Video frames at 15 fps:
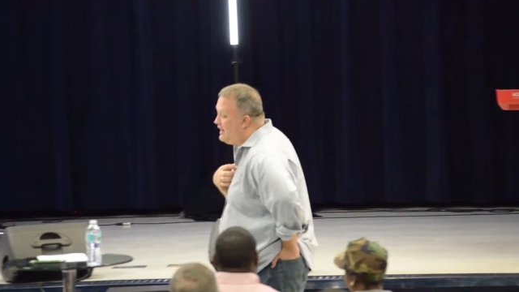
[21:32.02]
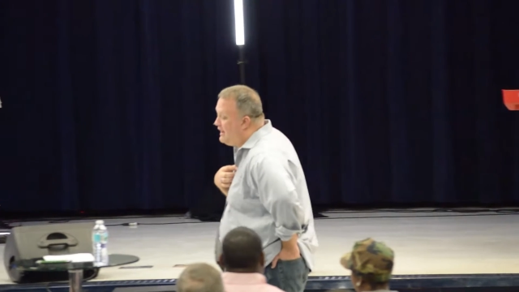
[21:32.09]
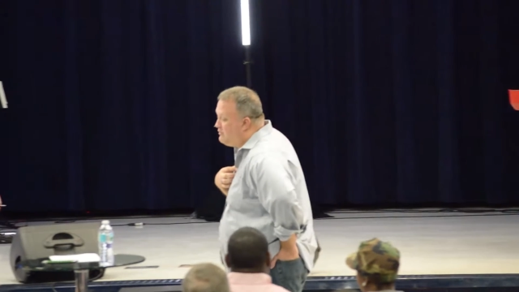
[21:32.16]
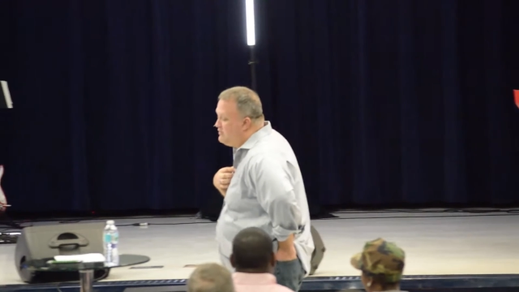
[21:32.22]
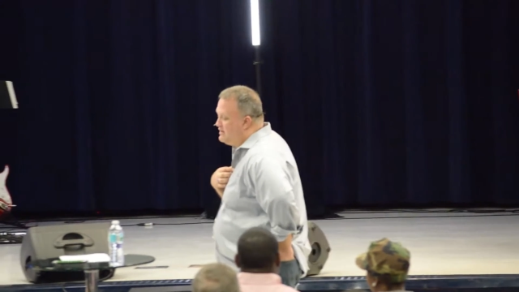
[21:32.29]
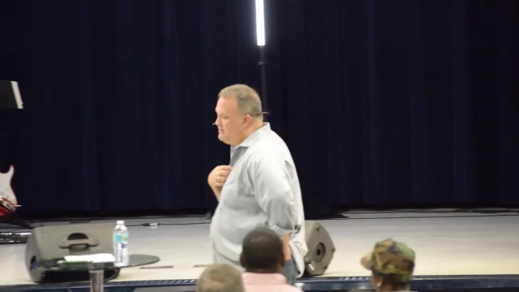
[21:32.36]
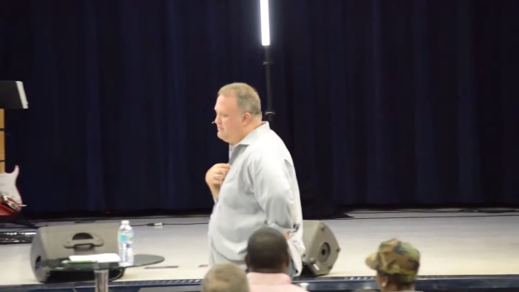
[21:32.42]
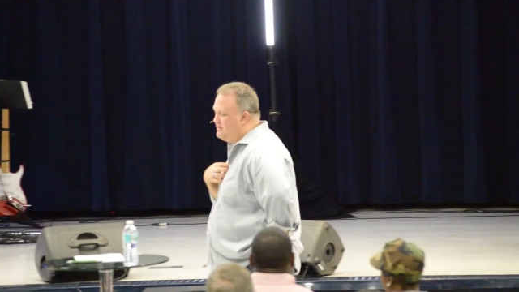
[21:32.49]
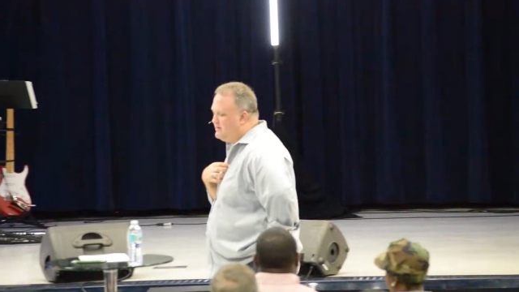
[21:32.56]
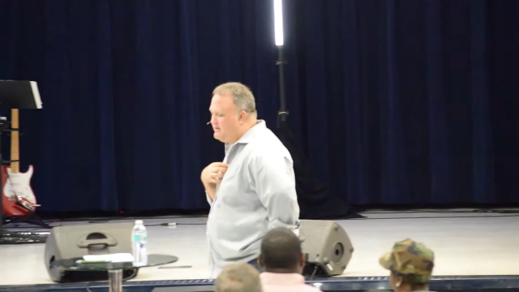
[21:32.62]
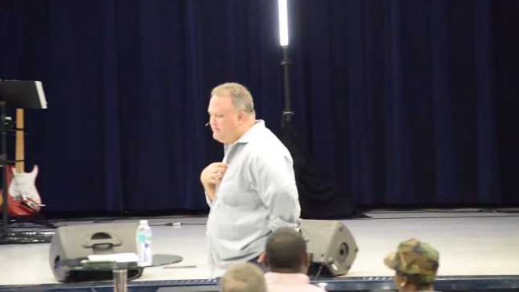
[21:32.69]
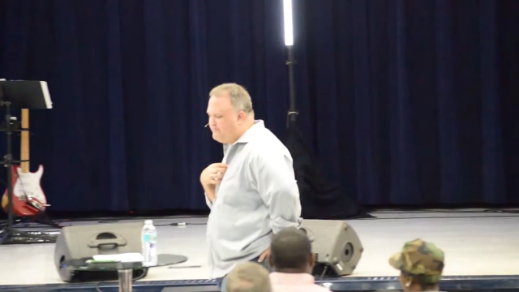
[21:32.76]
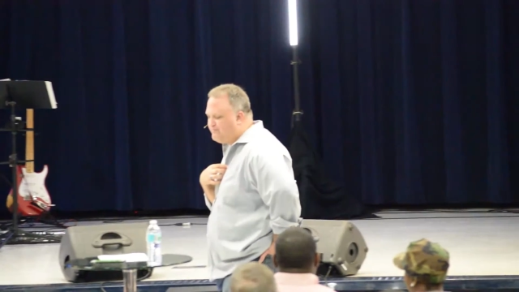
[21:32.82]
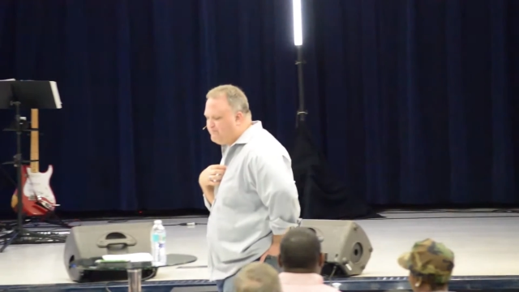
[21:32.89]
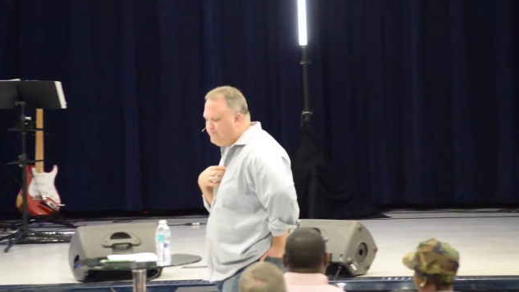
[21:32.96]
I really
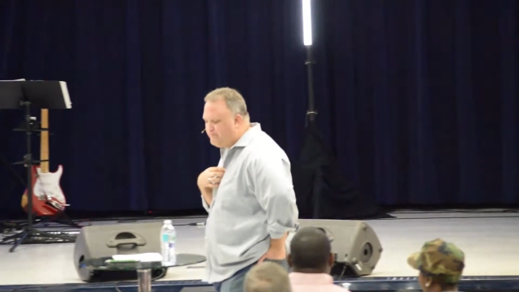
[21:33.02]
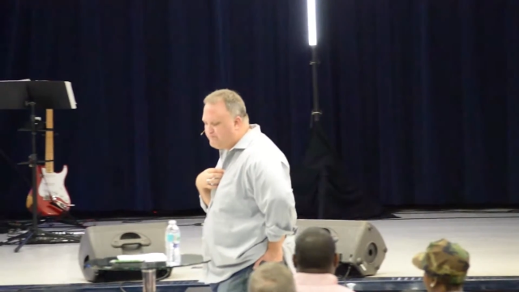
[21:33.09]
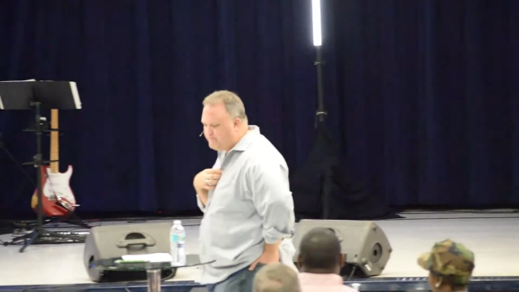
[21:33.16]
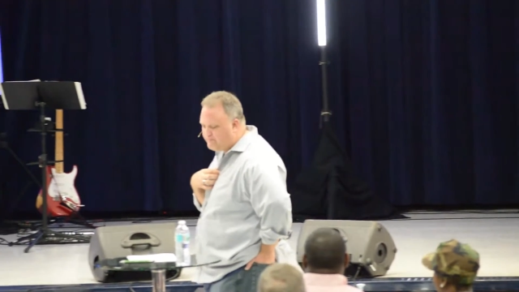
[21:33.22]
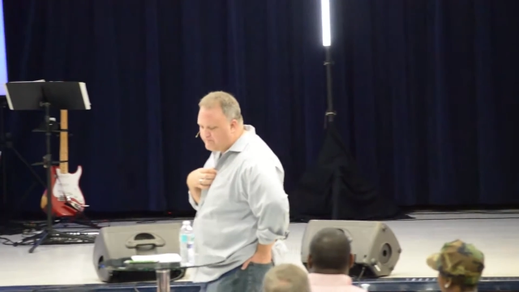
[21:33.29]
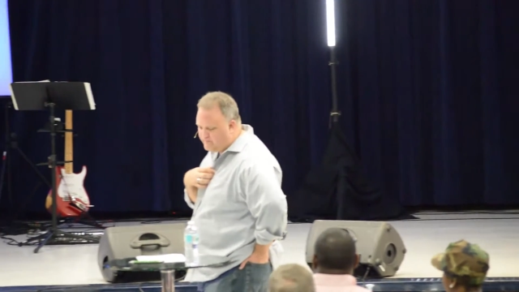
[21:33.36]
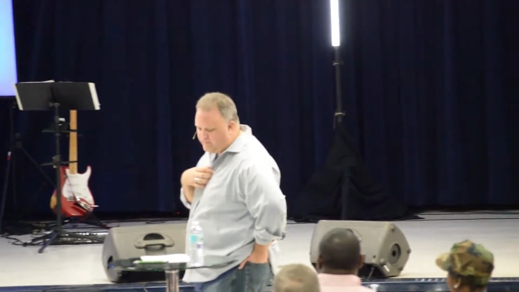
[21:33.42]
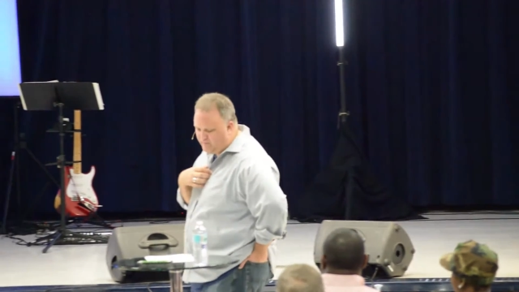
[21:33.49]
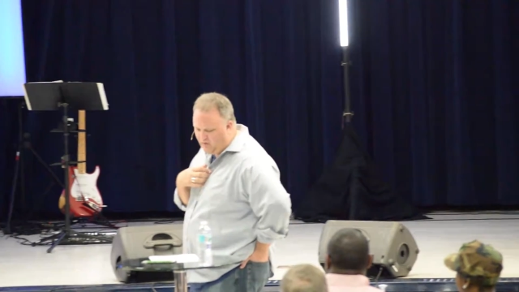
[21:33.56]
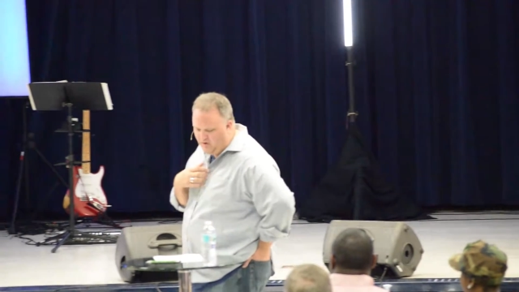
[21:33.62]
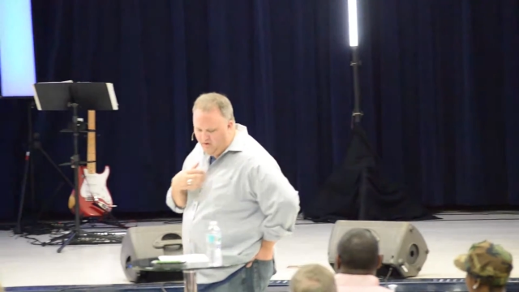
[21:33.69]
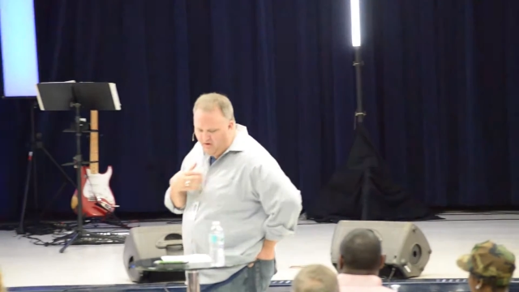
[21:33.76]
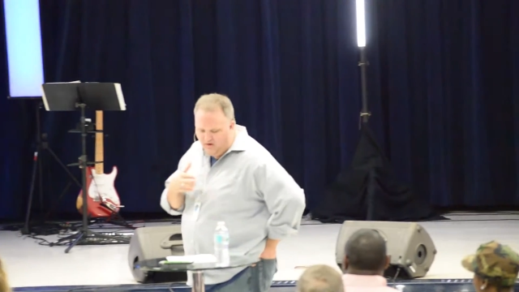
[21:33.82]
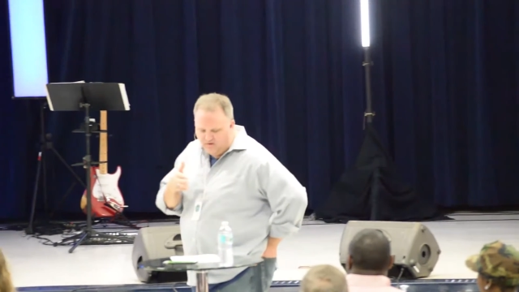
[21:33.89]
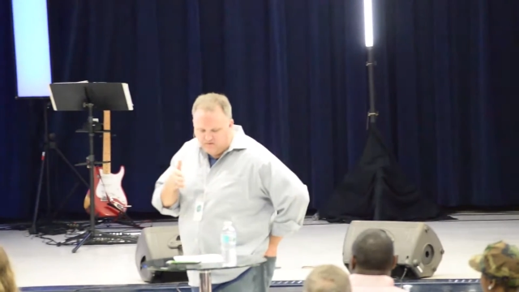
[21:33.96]
believe.
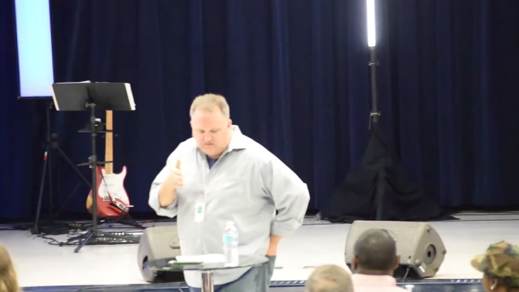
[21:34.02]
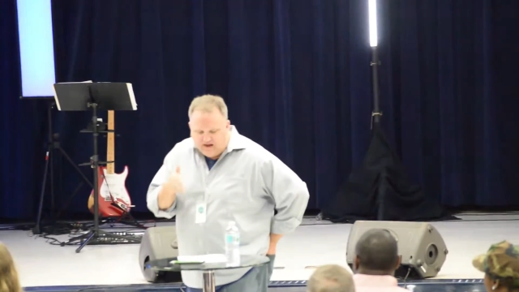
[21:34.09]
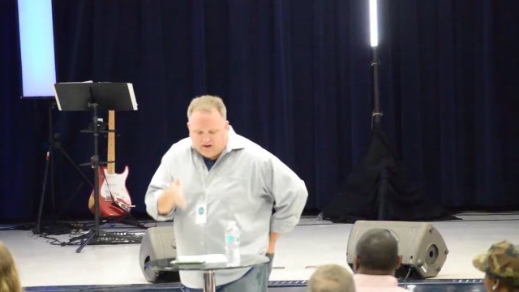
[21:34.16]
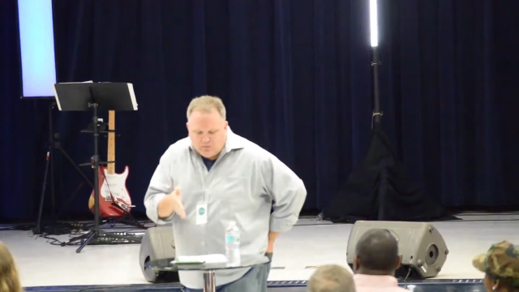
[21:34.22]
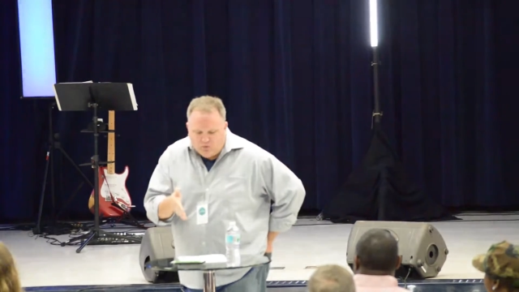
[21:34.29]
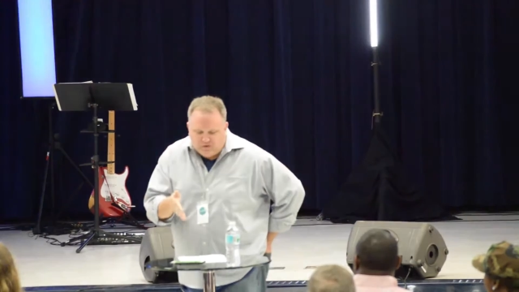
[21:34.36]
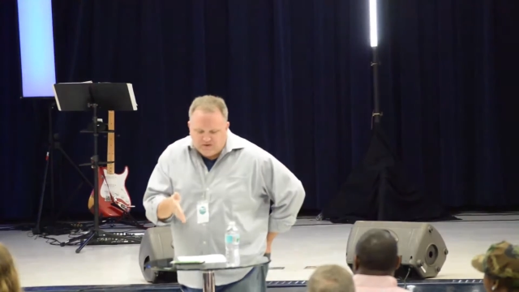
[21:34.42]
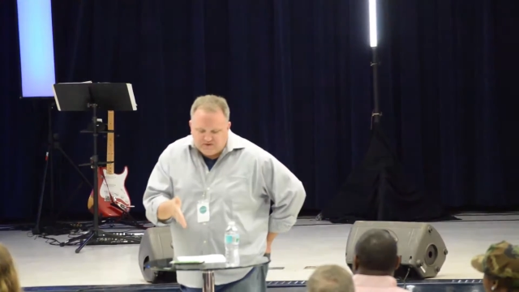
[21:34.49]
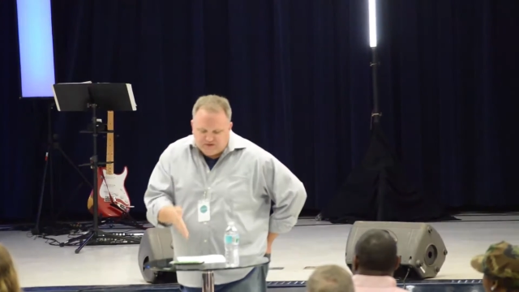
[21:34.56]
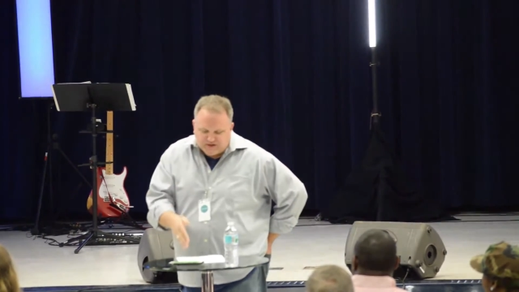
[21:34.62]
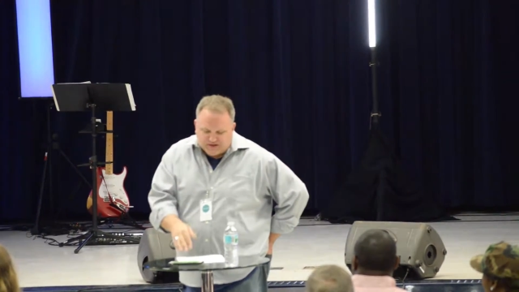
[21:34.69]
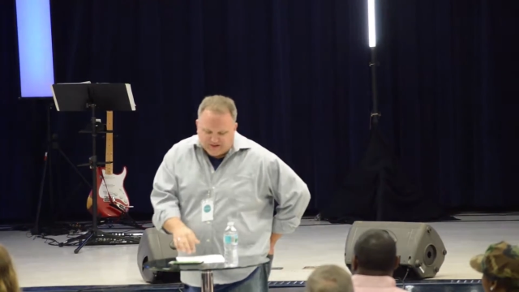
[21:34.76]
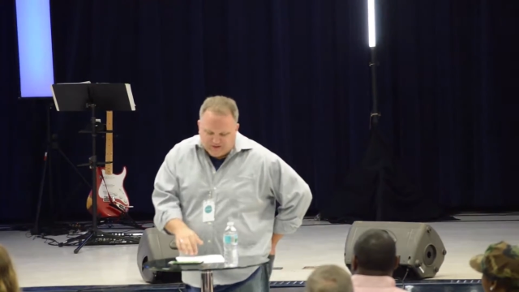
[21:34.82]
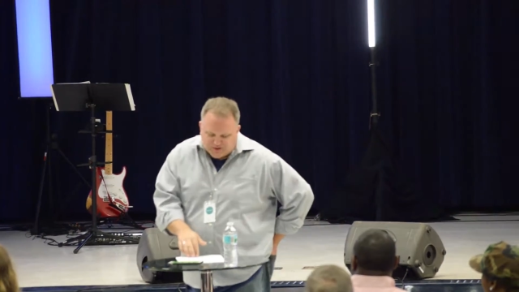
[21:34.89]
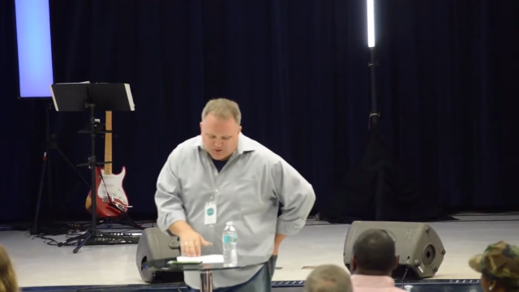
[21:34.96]
They wanted to
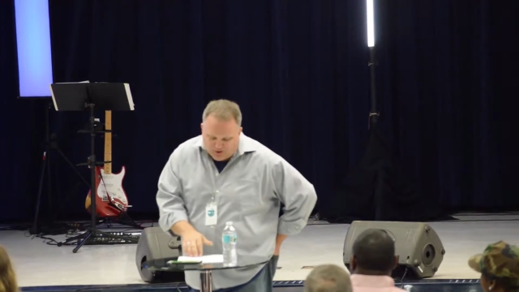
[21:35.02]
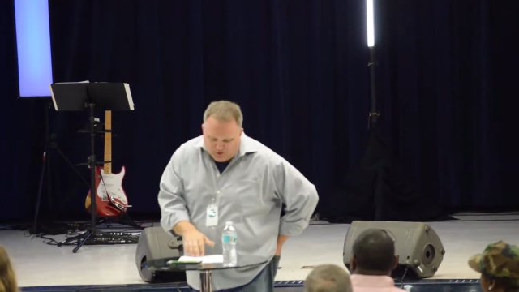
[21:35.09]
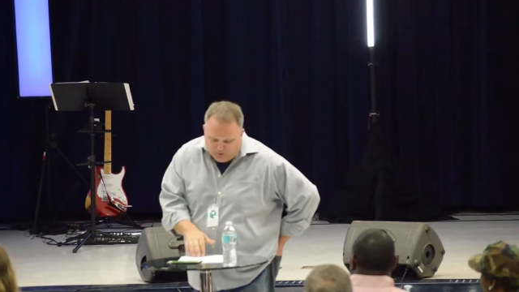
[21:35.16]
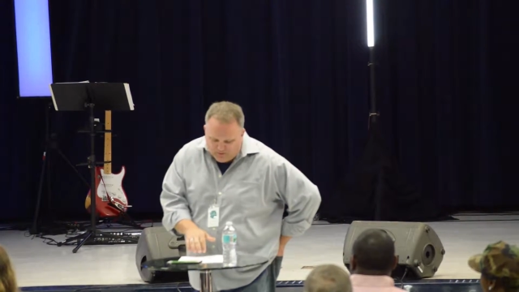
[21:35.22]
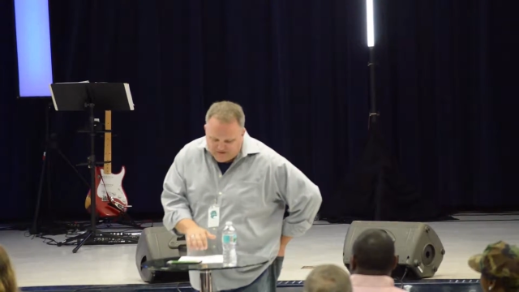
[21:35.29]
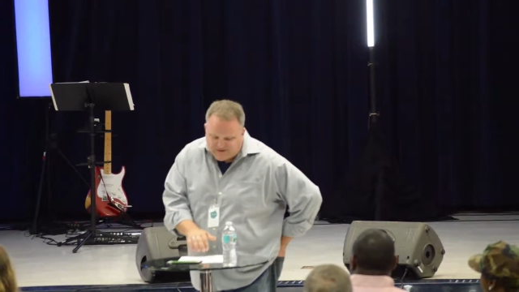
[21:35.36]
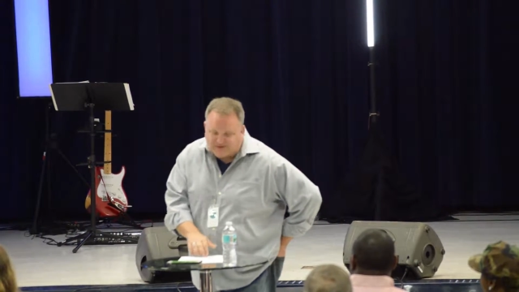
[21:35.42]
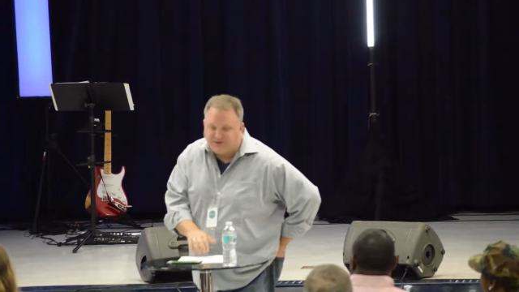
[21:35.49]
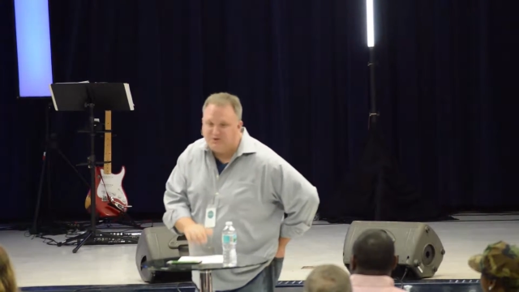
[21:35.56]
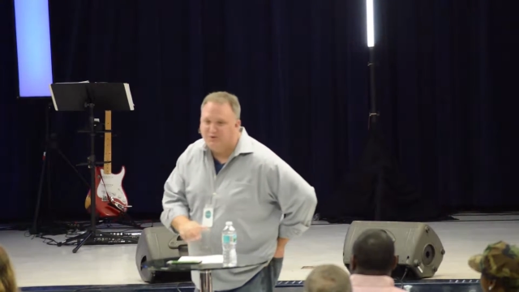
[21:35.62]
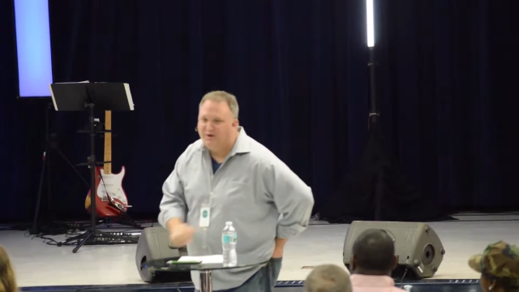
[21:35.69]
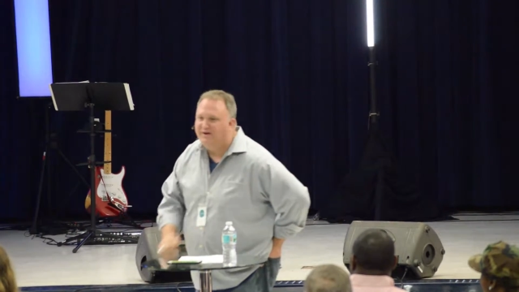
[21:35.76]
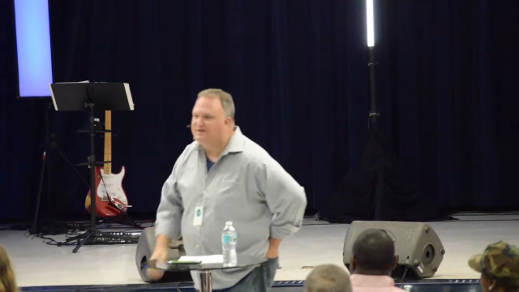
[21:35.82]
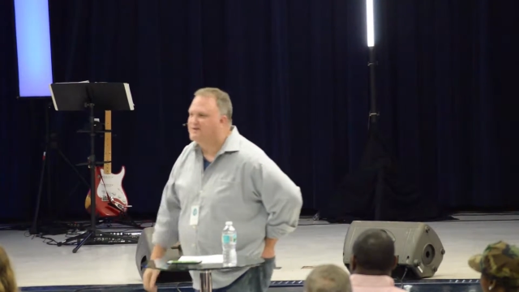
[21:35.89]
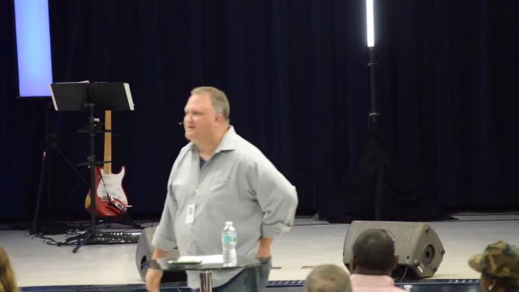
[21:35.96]
control the
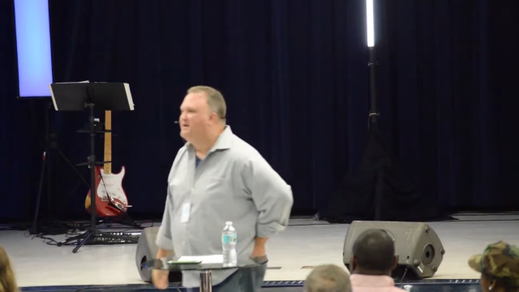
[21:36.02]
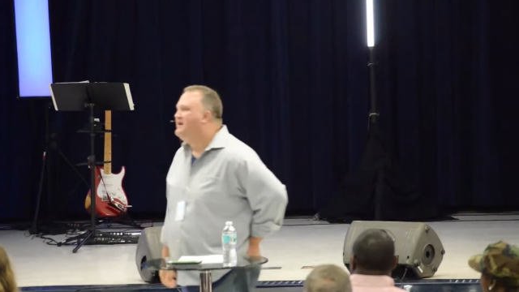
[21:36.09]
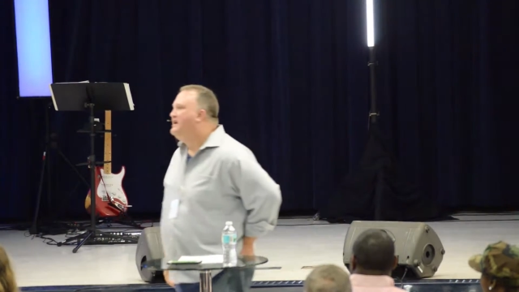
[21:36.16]
situation.